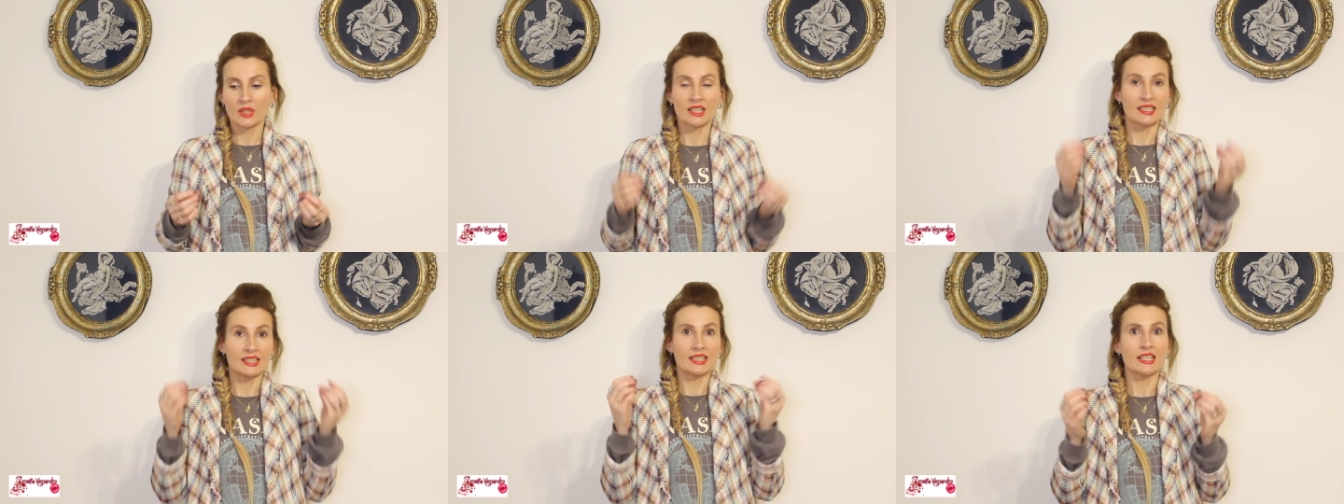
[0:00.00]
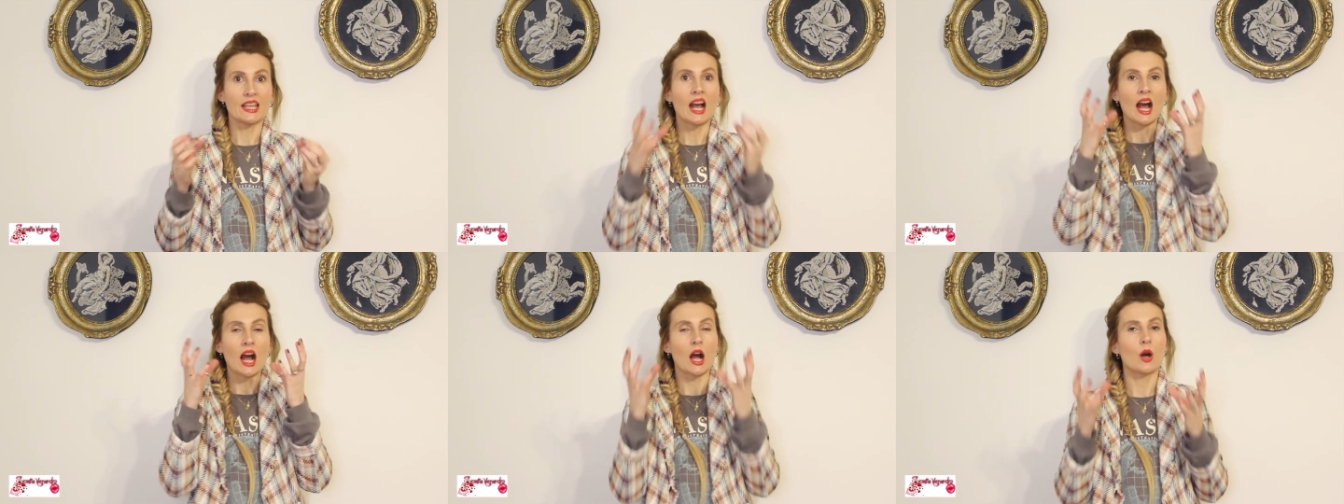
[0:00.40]
see
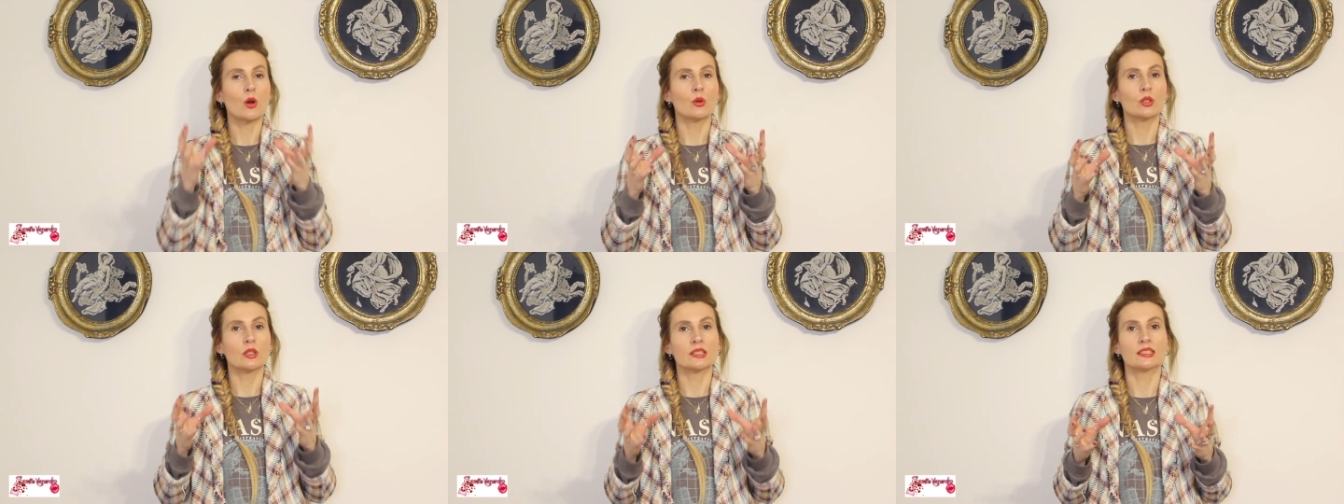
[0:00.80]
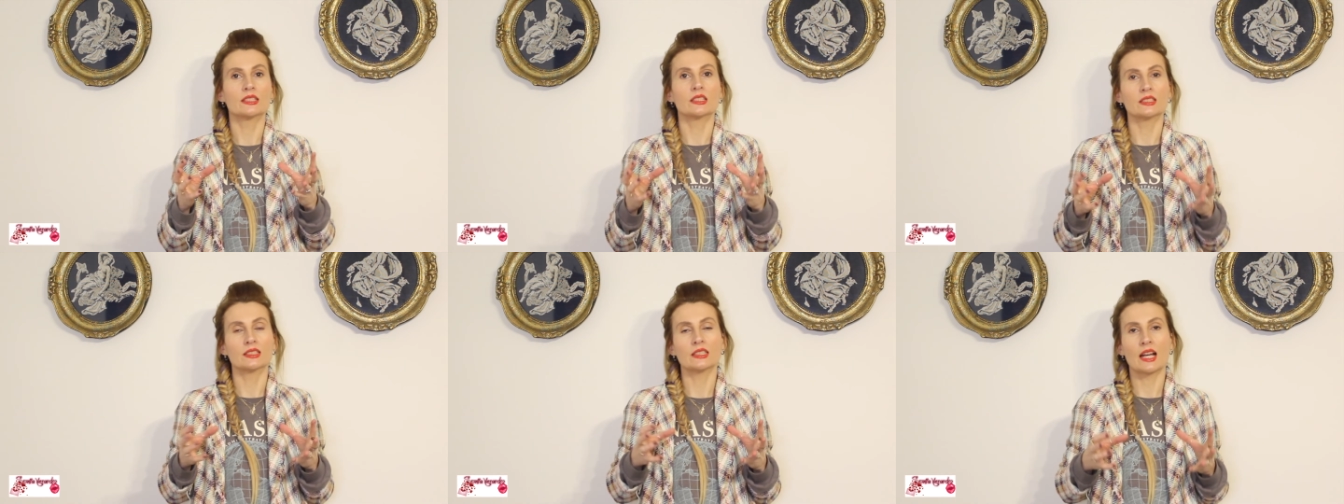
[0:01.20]
how a
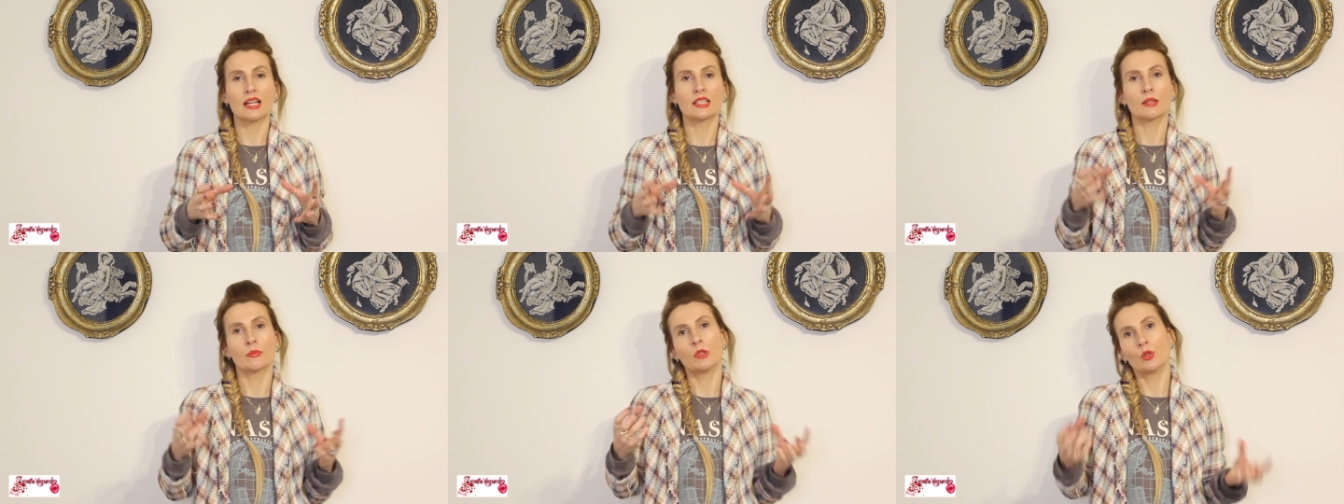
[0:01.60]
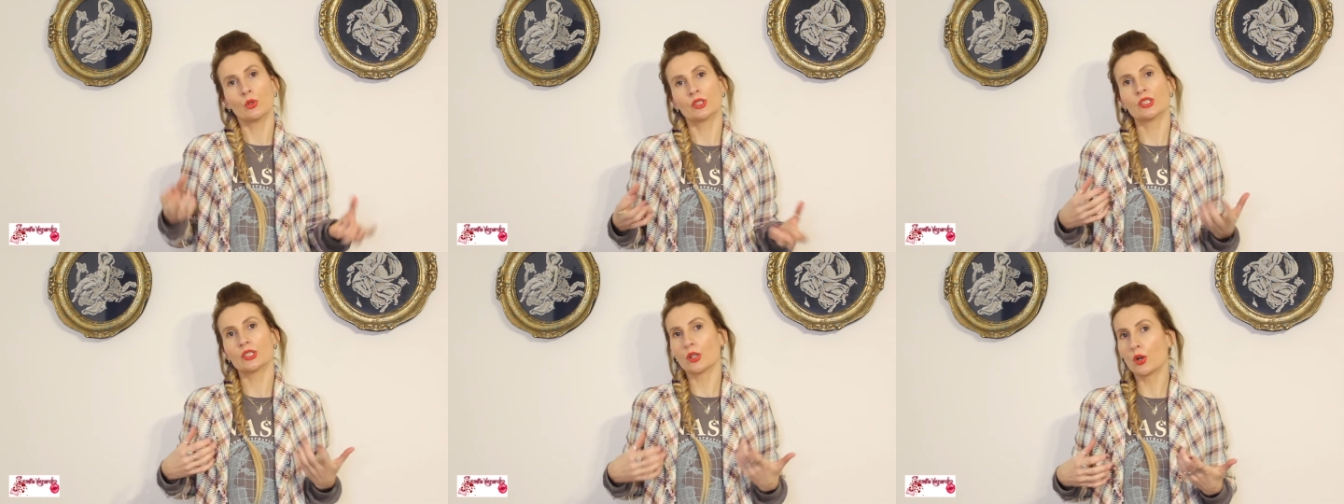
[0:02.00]
certain item
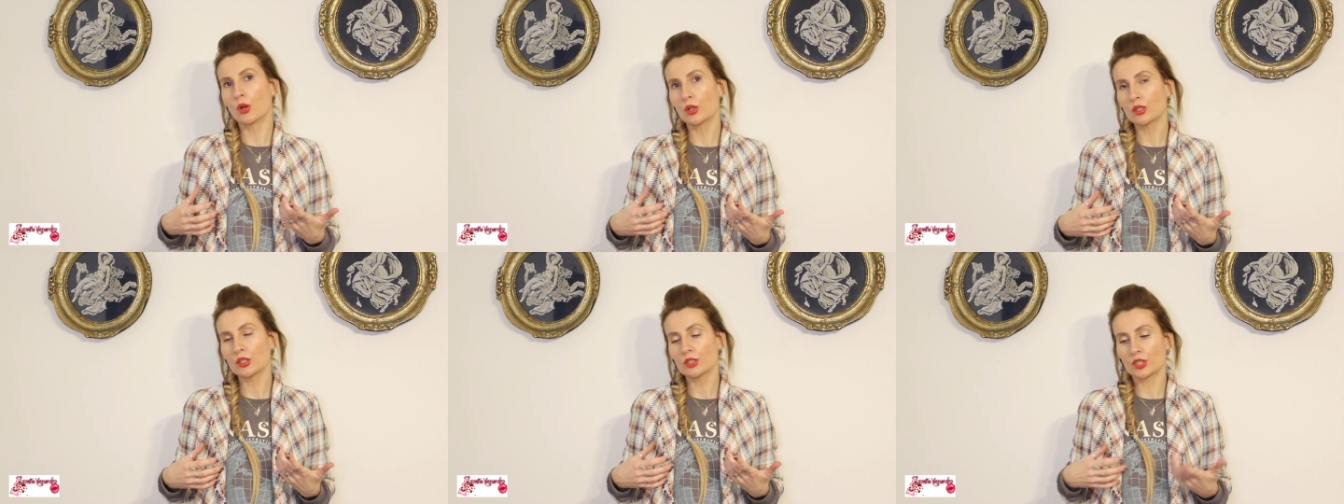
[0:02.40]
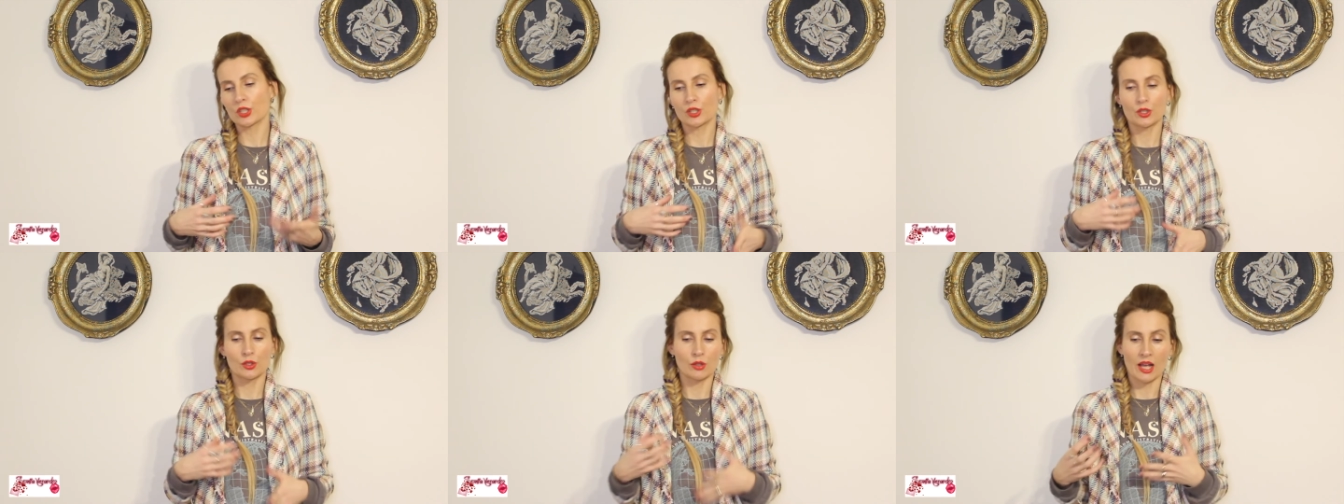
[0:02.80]
looks on,
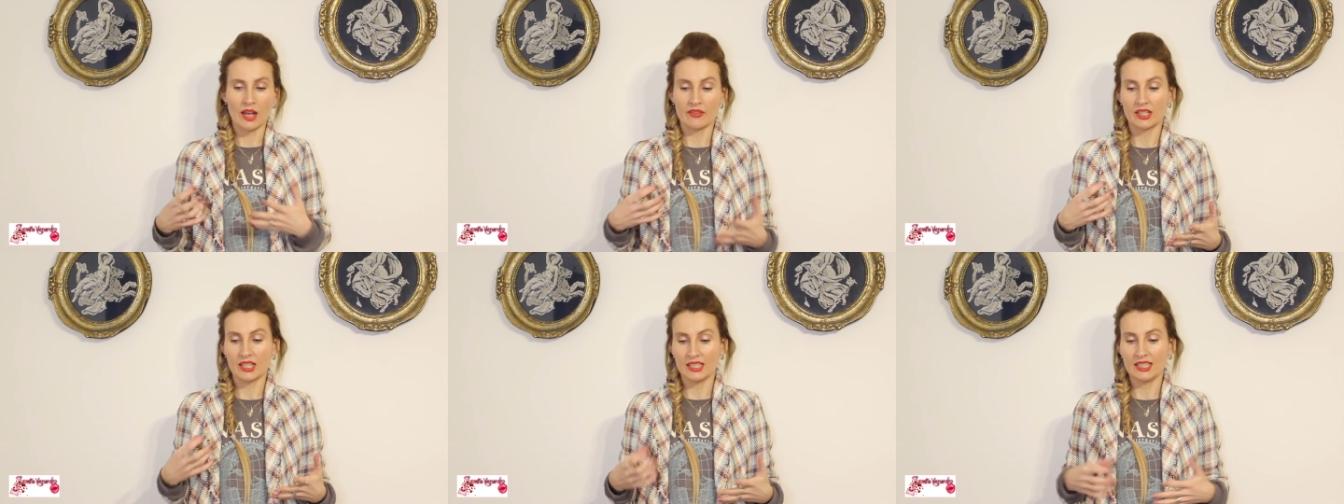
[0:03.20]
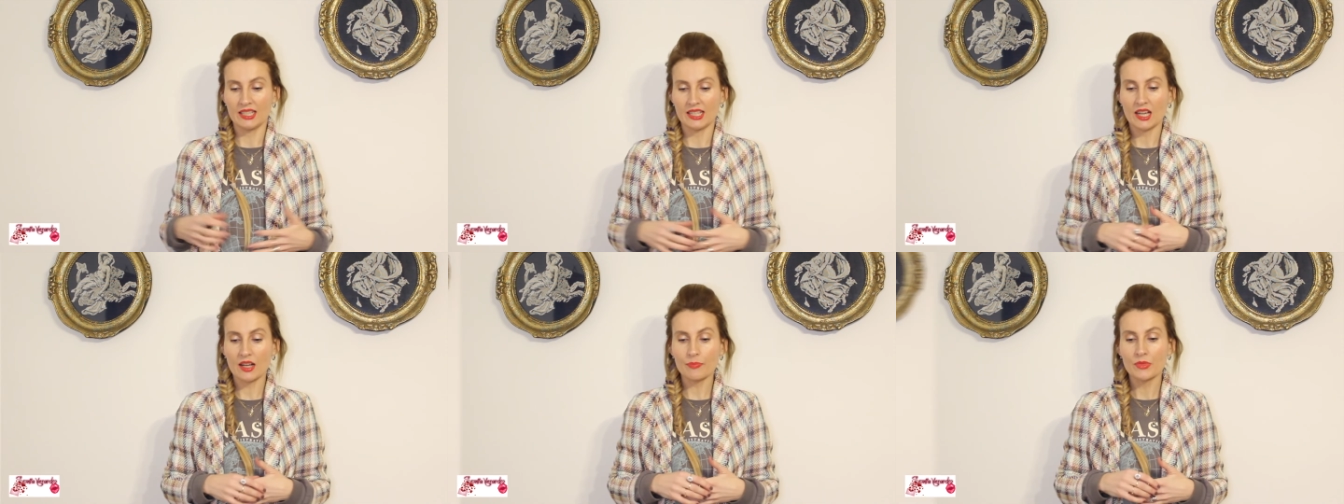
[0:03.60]
just to have an
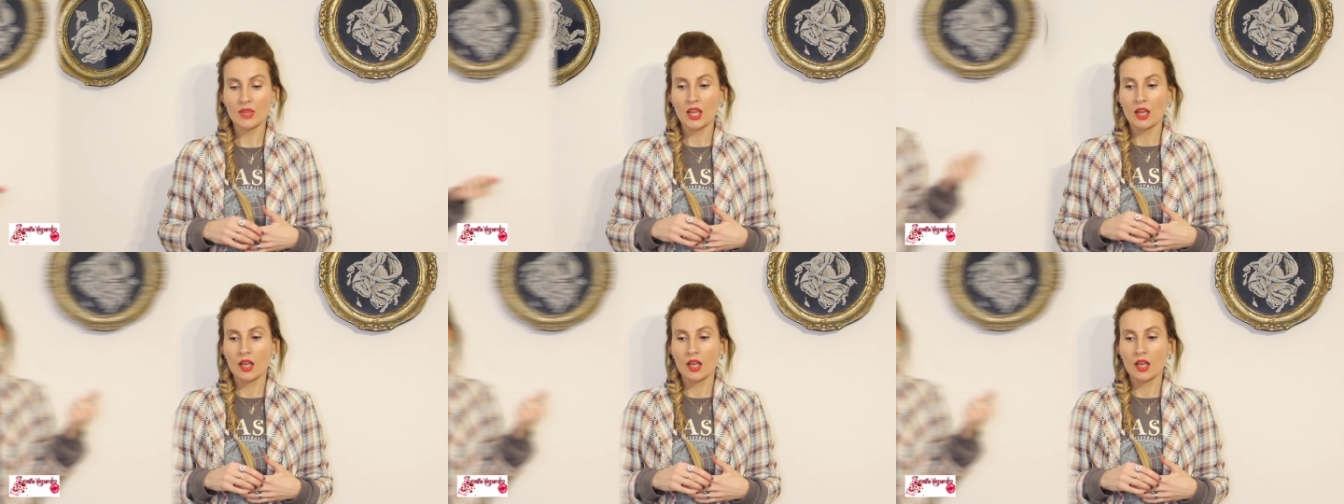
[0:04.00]
idea.